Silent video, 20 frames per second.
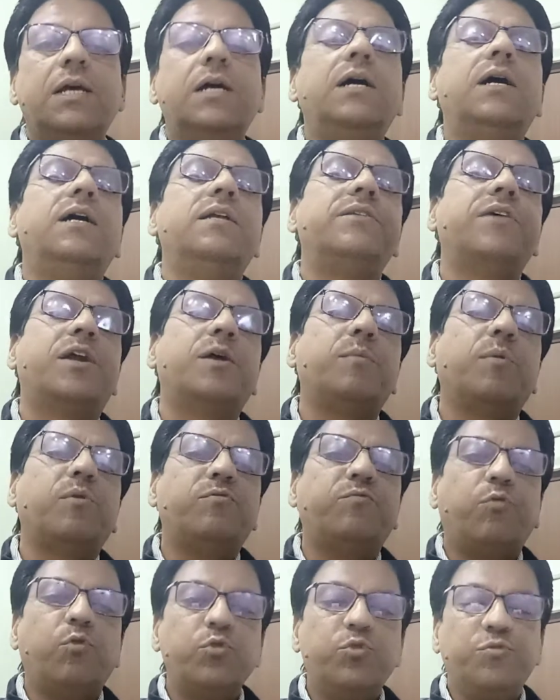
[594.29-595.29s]
There are about 4
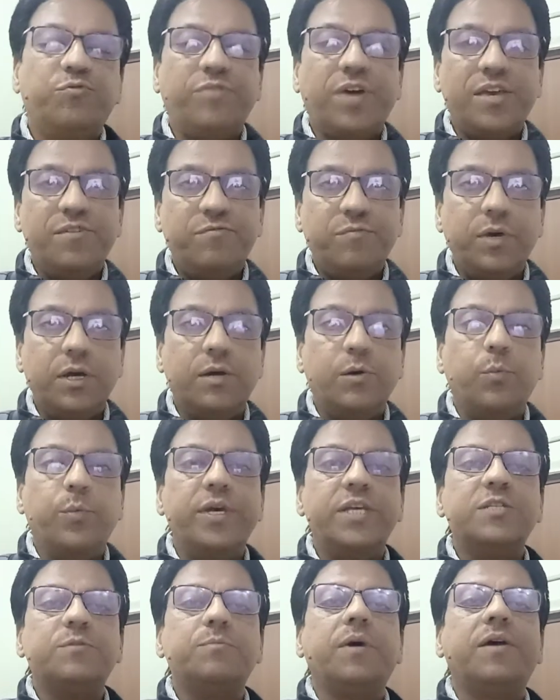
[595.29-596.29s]
to 5 ways
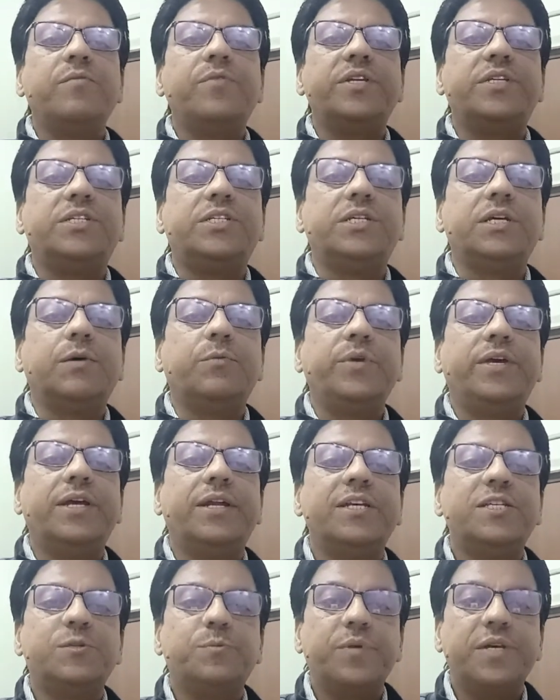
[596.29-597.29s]
by which we can
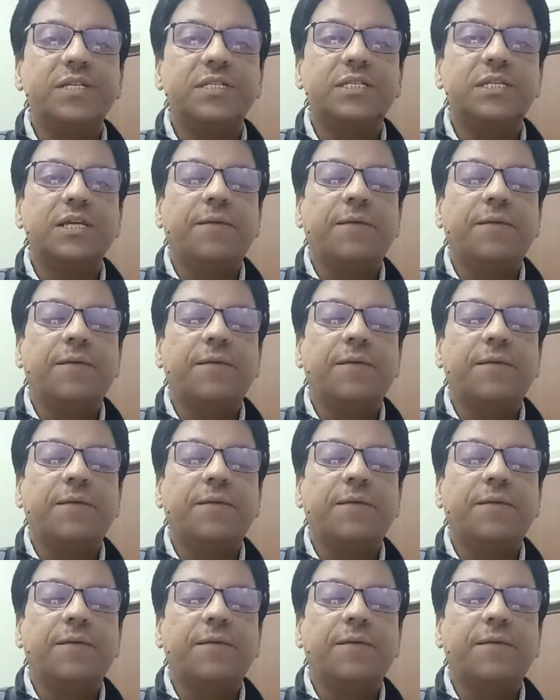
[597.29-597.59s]
express